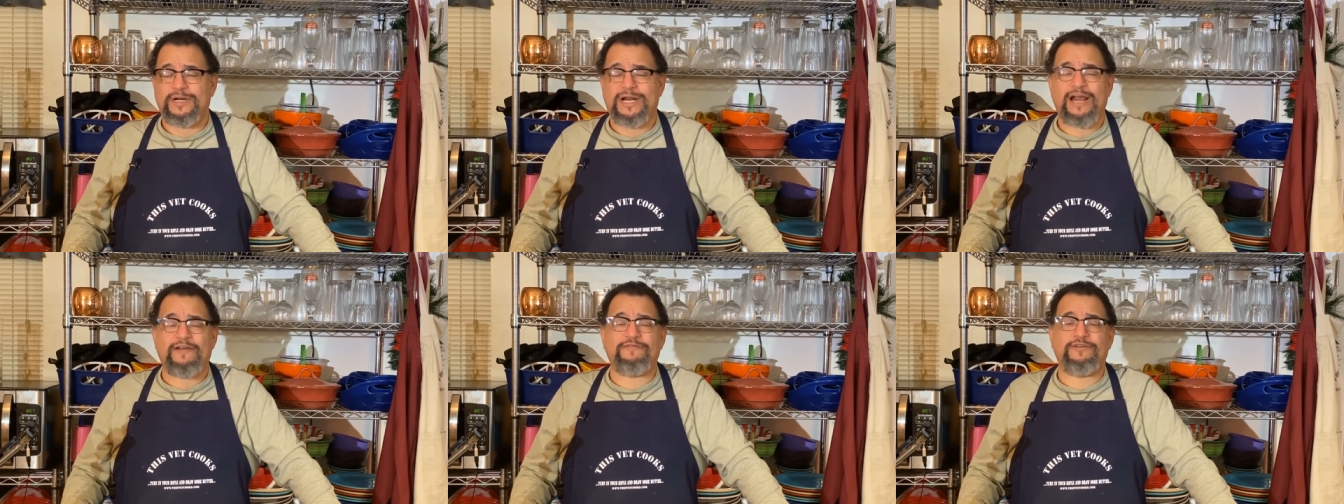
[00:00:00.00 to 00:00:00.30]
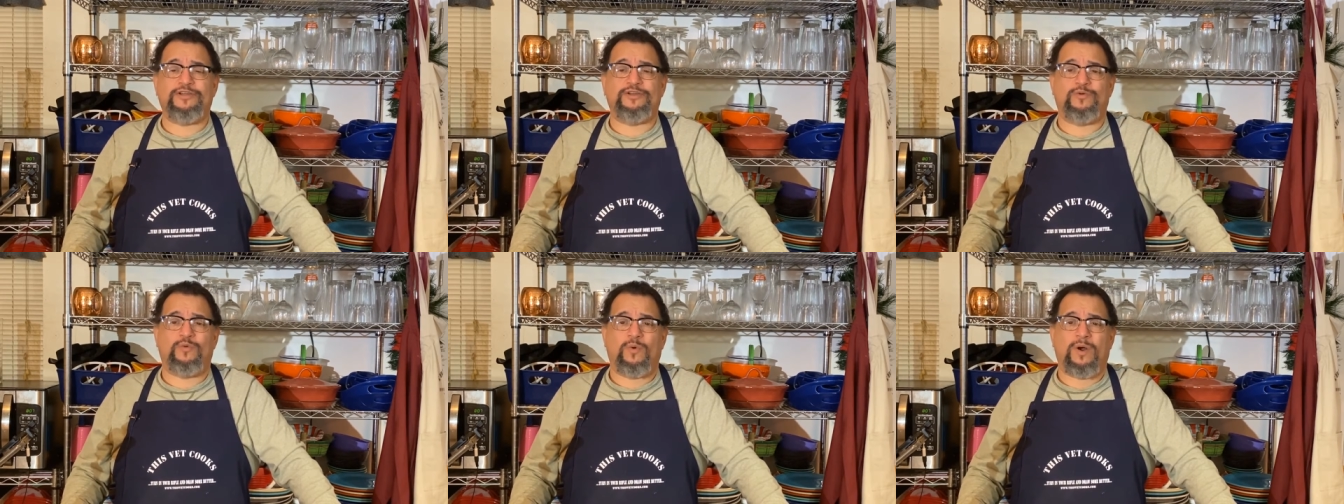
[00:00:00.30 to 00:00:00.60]

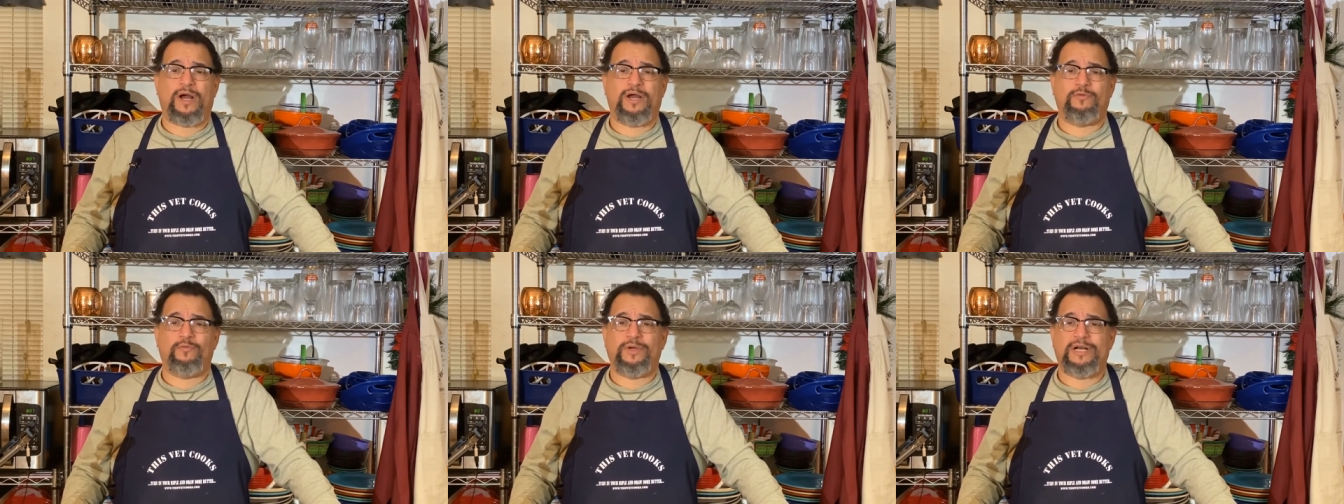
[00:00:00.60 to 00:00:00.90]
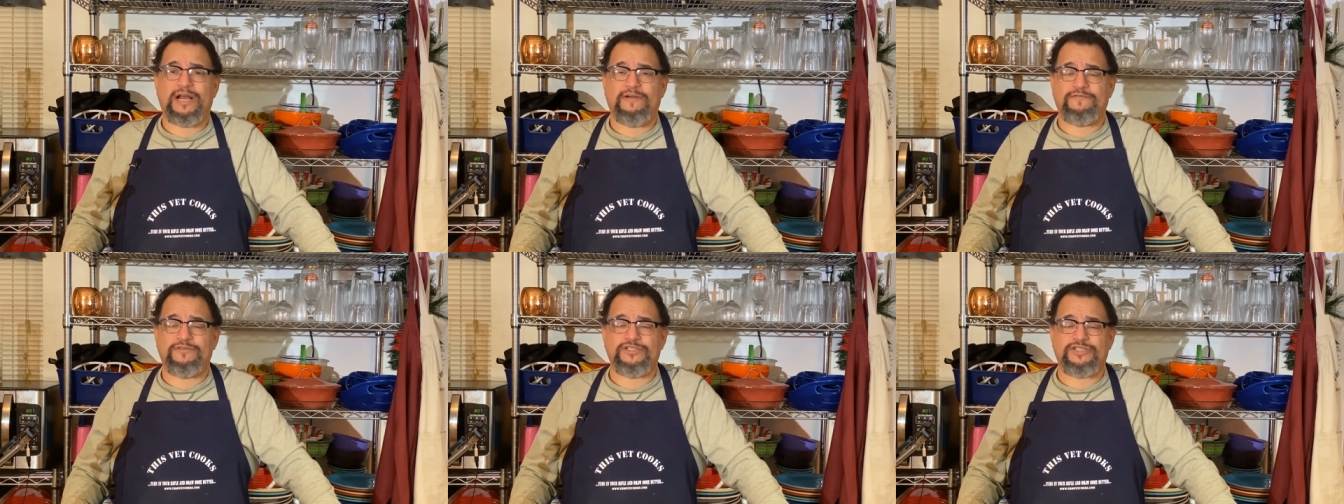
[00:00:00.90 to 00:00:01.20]
whatever you want,
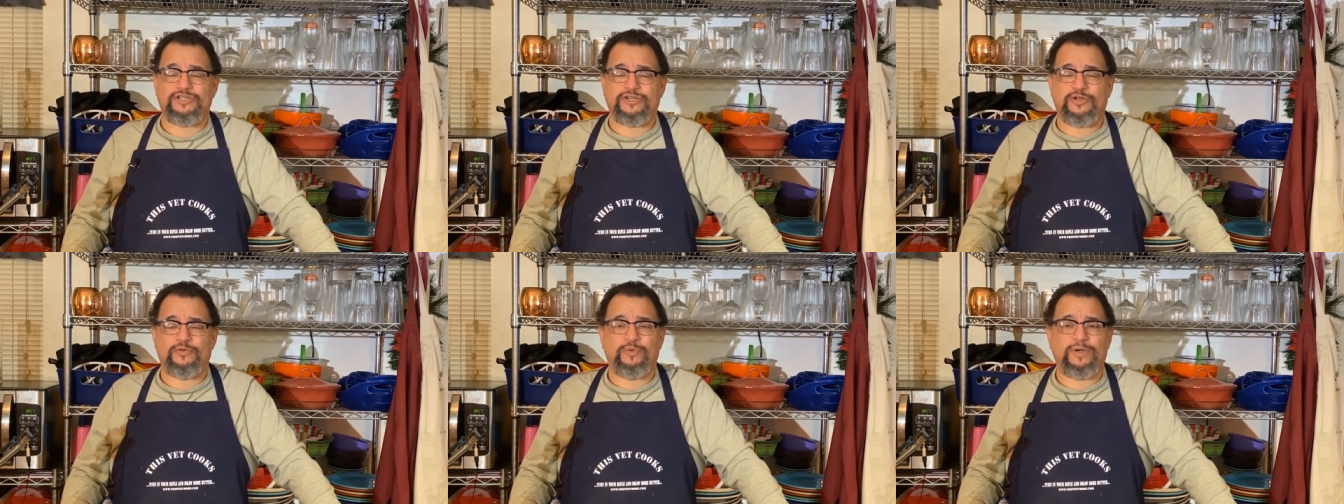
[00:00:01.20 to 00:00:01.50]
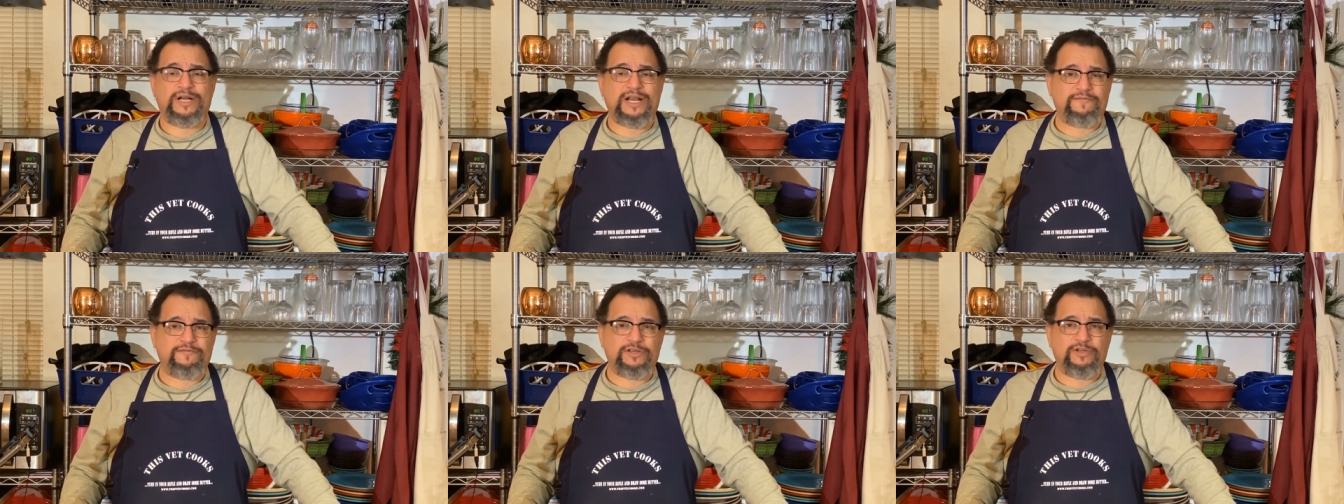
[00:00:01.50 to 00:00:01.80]
whatever's good,
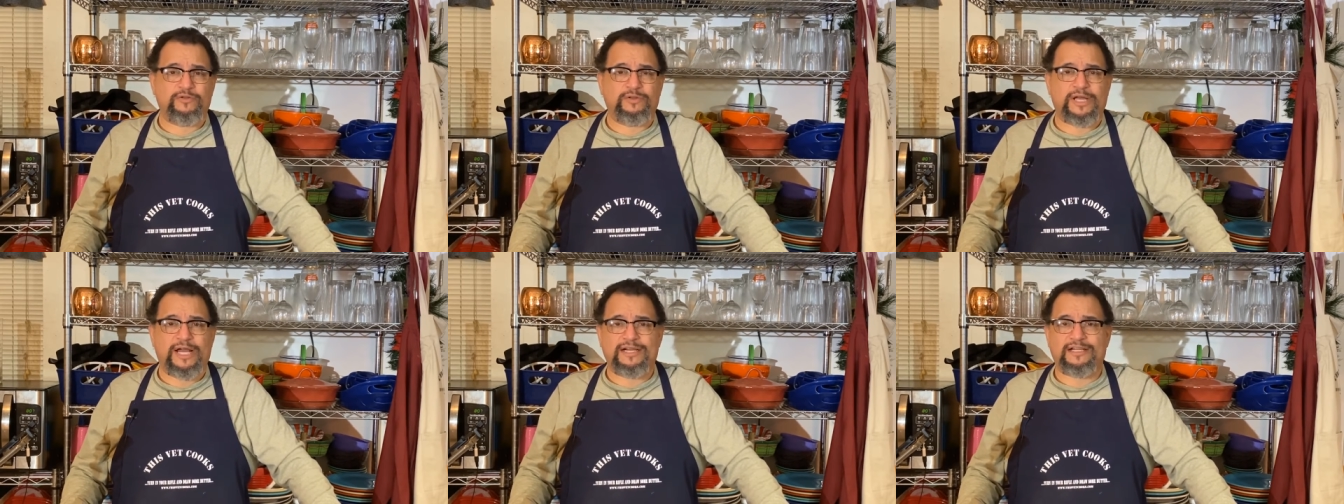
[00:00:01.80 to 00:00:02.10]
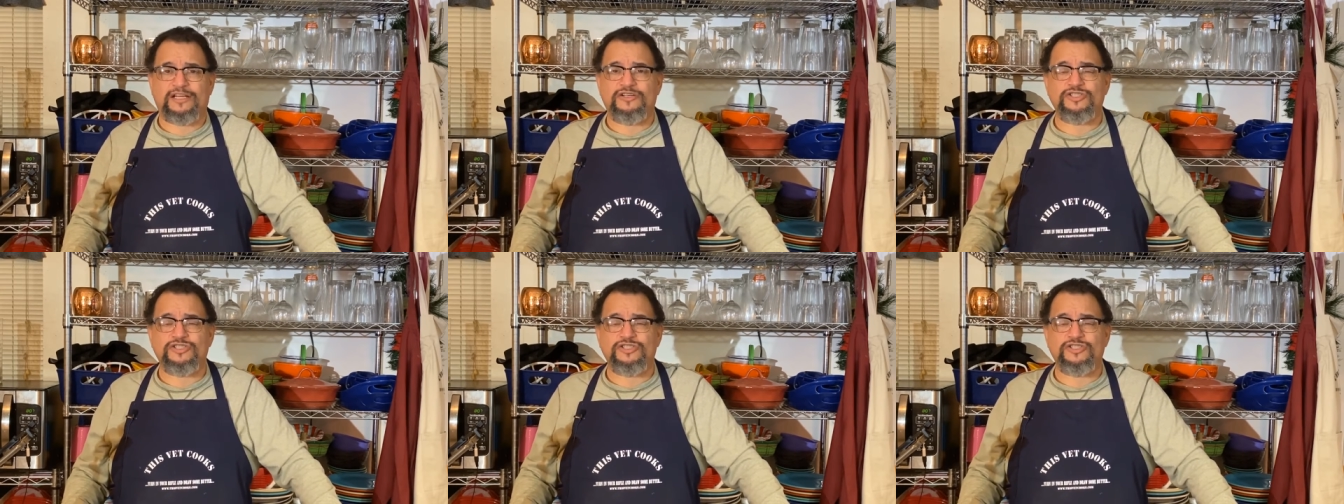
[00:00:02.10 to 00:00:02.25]
whatever you like.